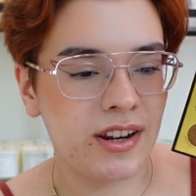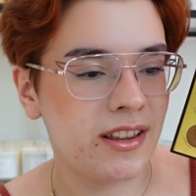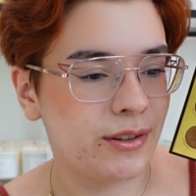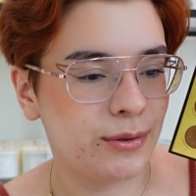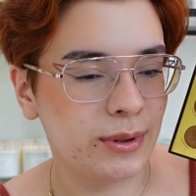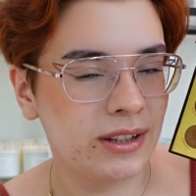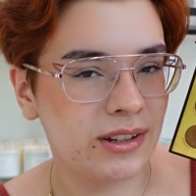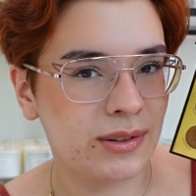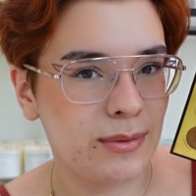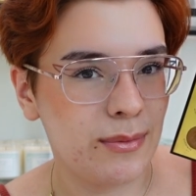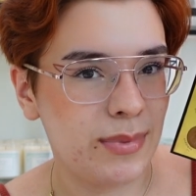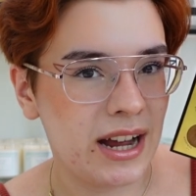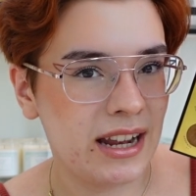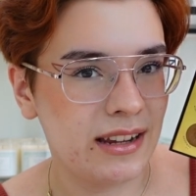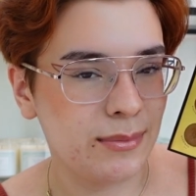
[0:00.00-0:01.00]
done through Look Swan
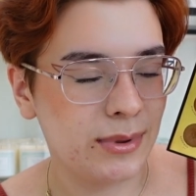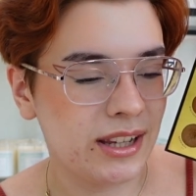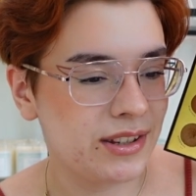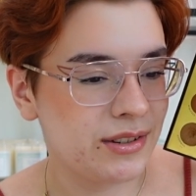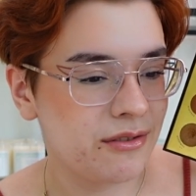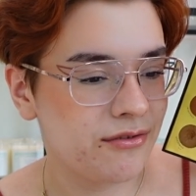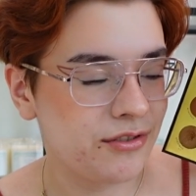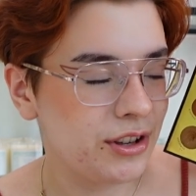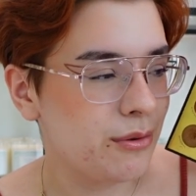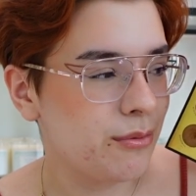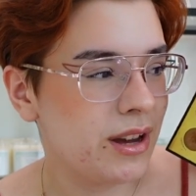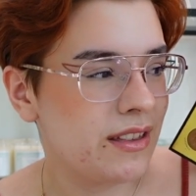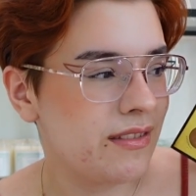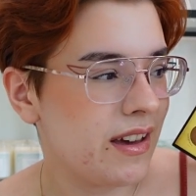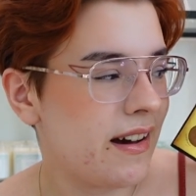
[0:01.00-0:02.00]
Palette Plus review
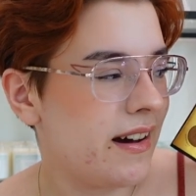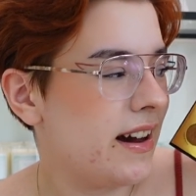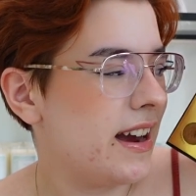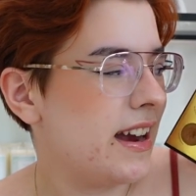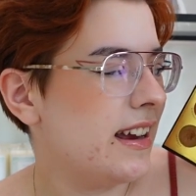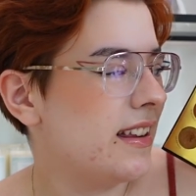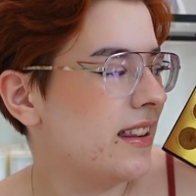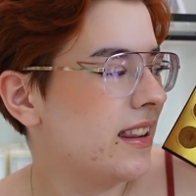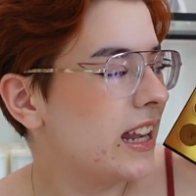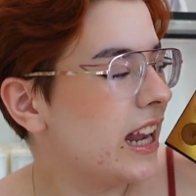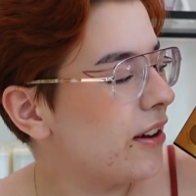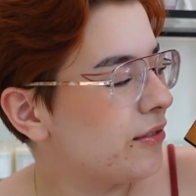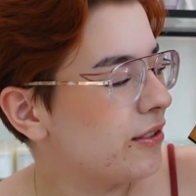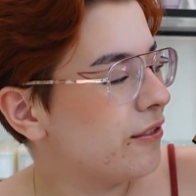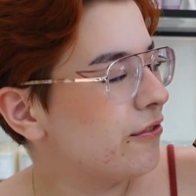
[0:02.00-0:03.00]
with. I
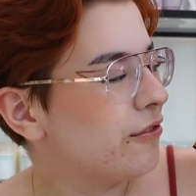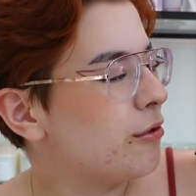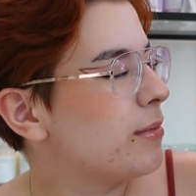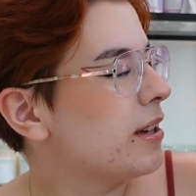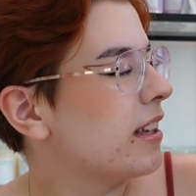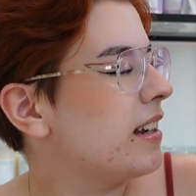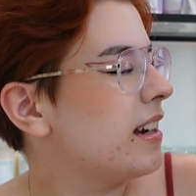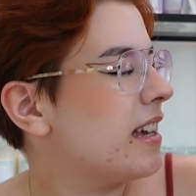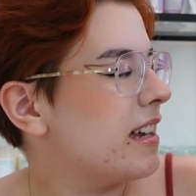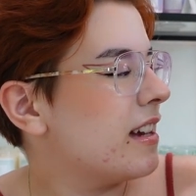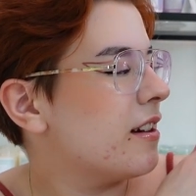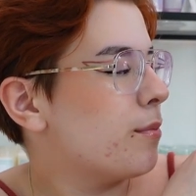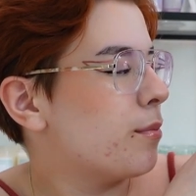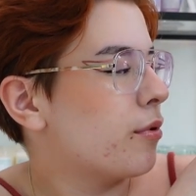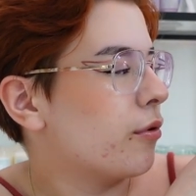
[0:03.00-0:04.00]
love the formula in
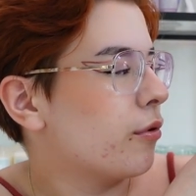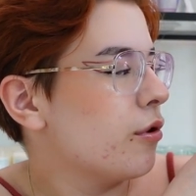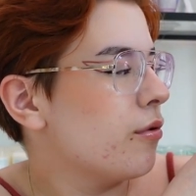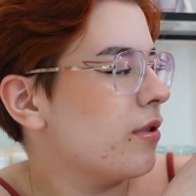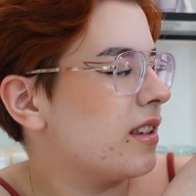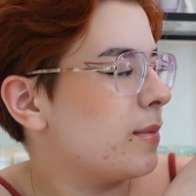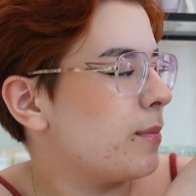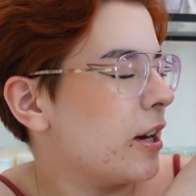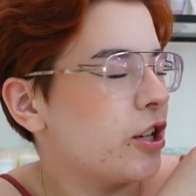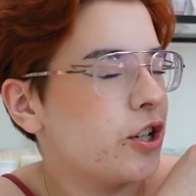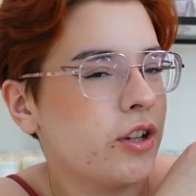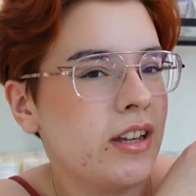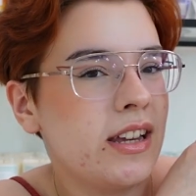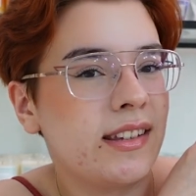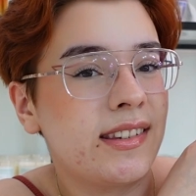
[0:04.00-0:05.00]
here. Prue
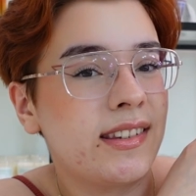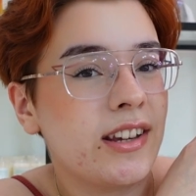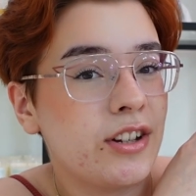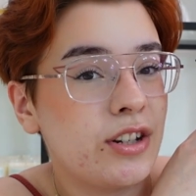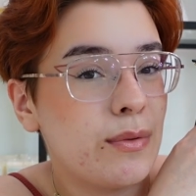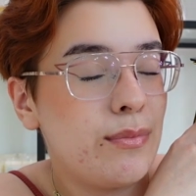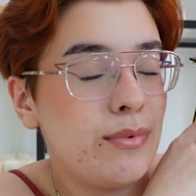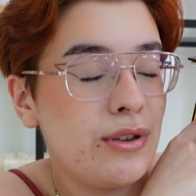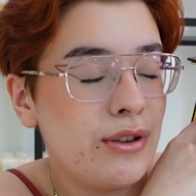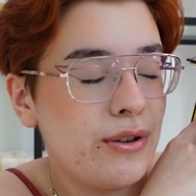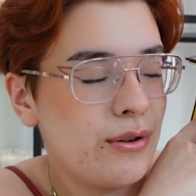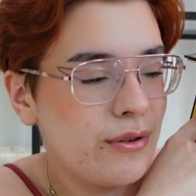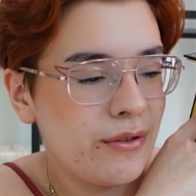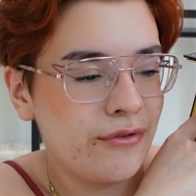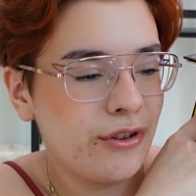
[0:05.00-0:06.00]
especially is such a
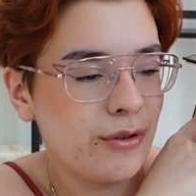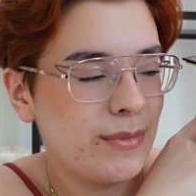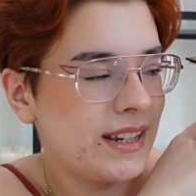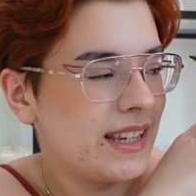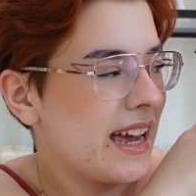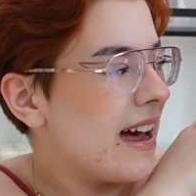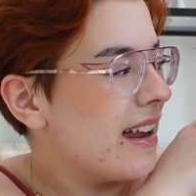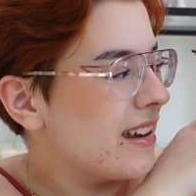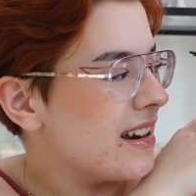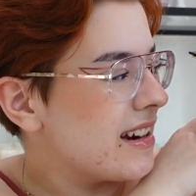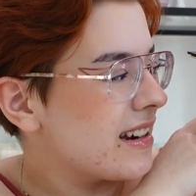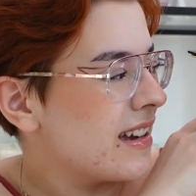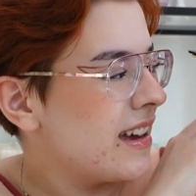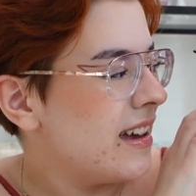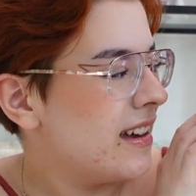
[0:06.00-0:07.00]
beautiful
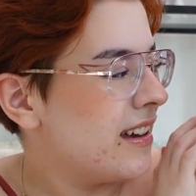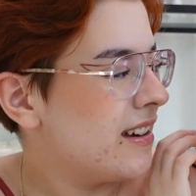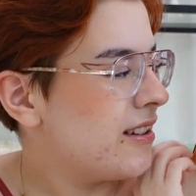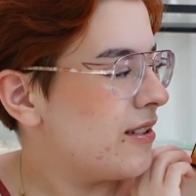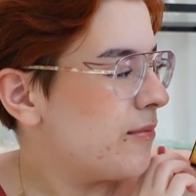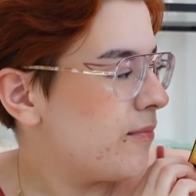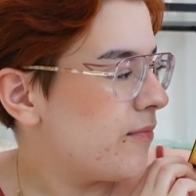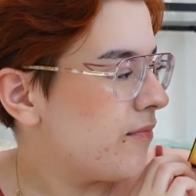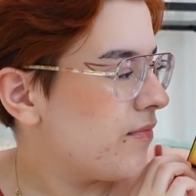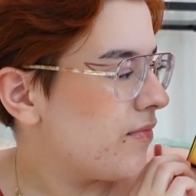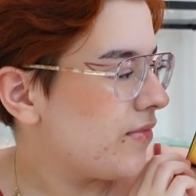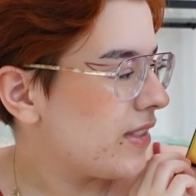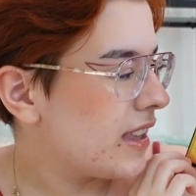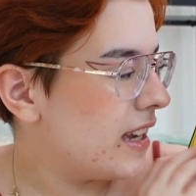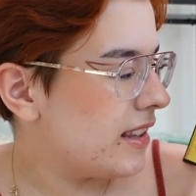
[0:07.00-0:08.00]
metallic.
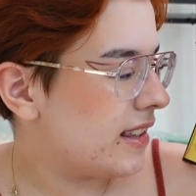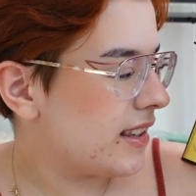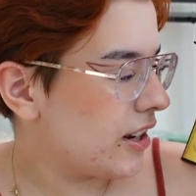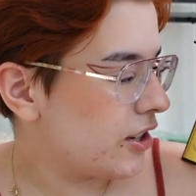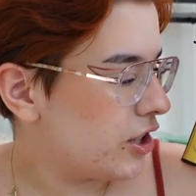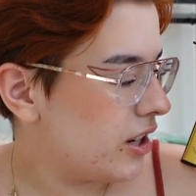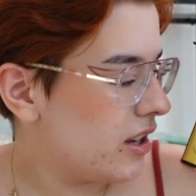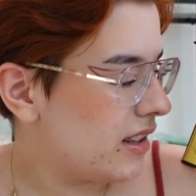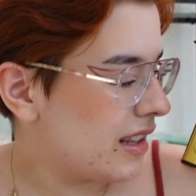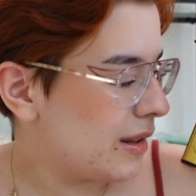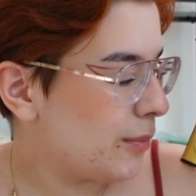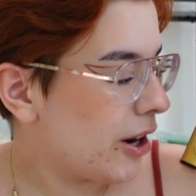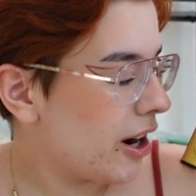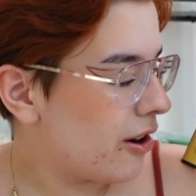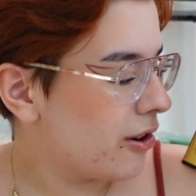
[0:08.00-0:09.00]
It's such an
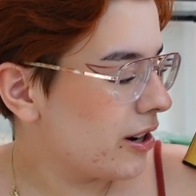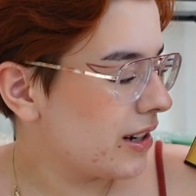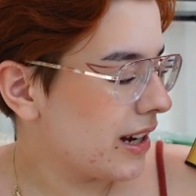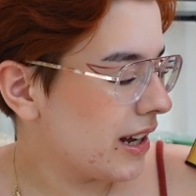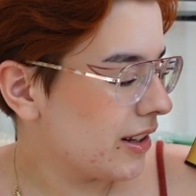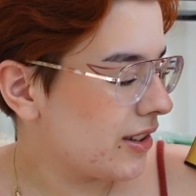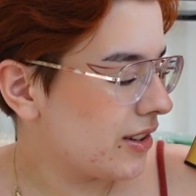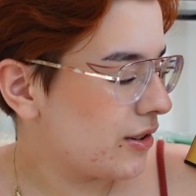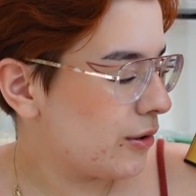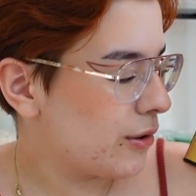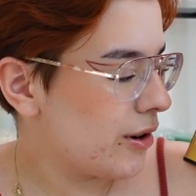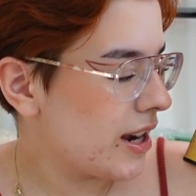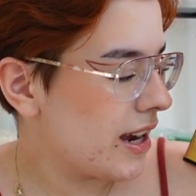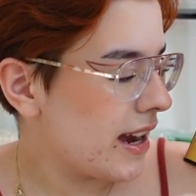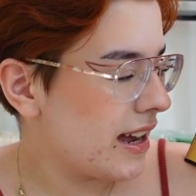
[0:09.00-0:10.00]
inspiring colour
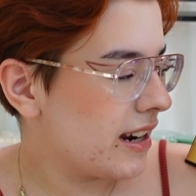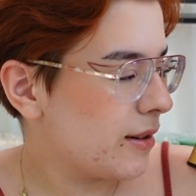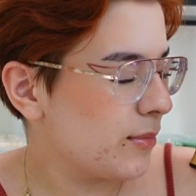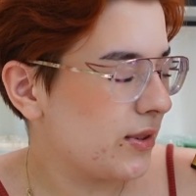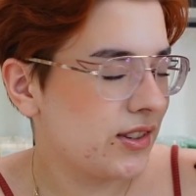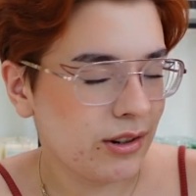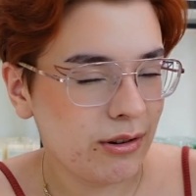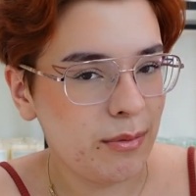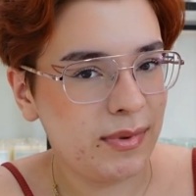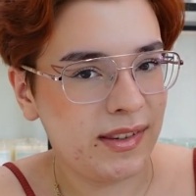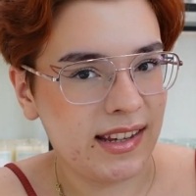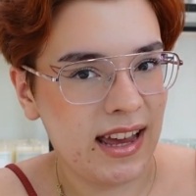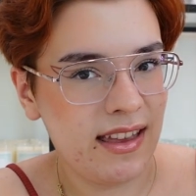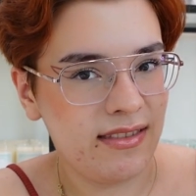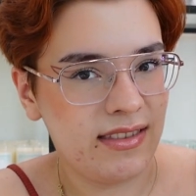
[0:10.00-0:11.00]
story, and I'm so
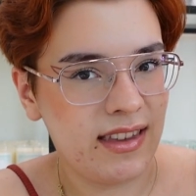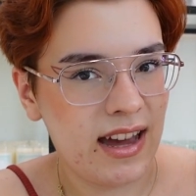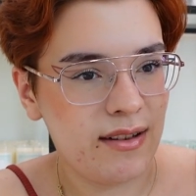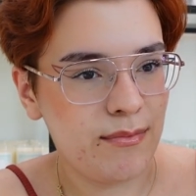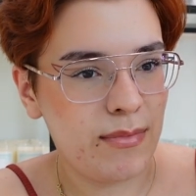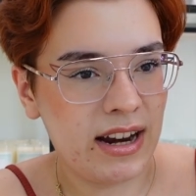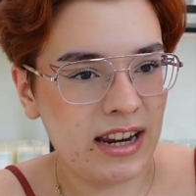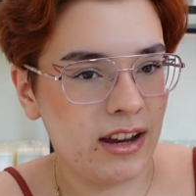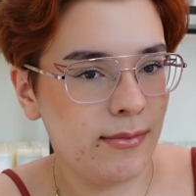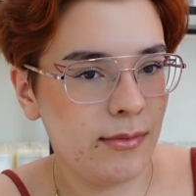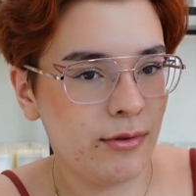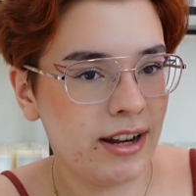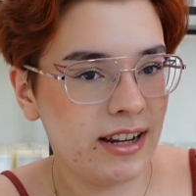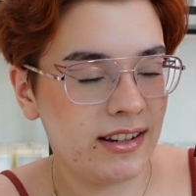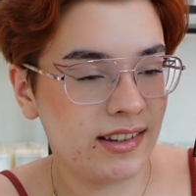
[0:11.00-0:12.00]
upset that Mania
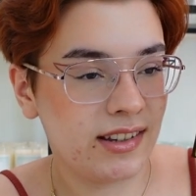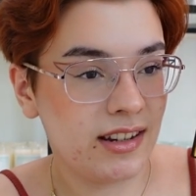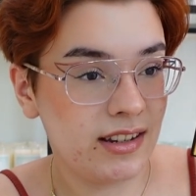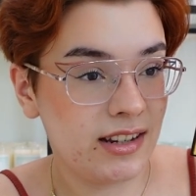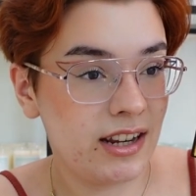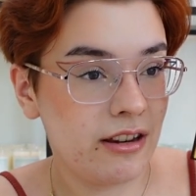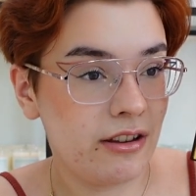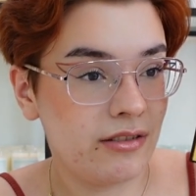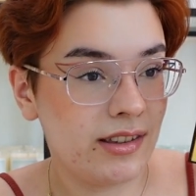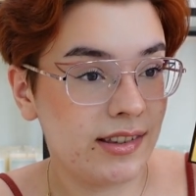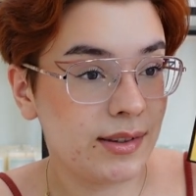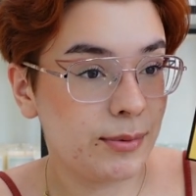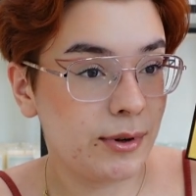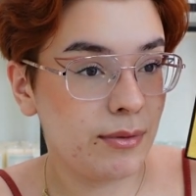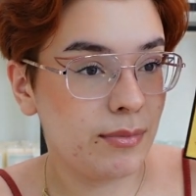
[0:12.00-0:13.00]
Mue discontinued
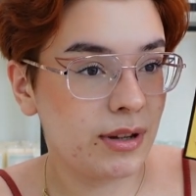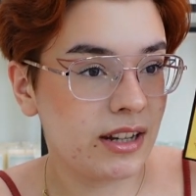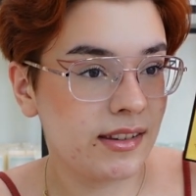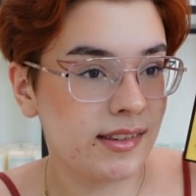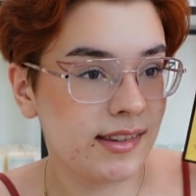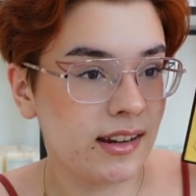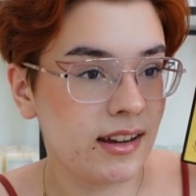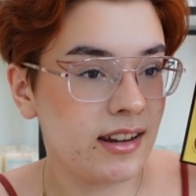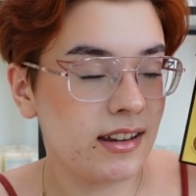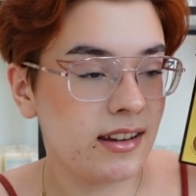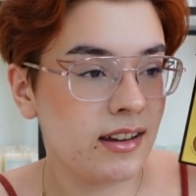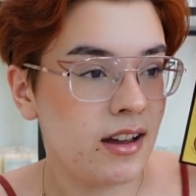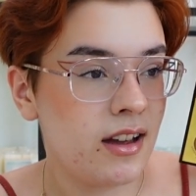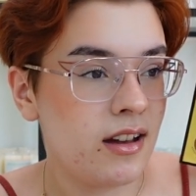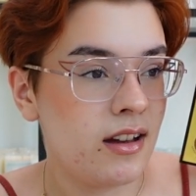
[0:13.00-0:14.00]
this one because, like,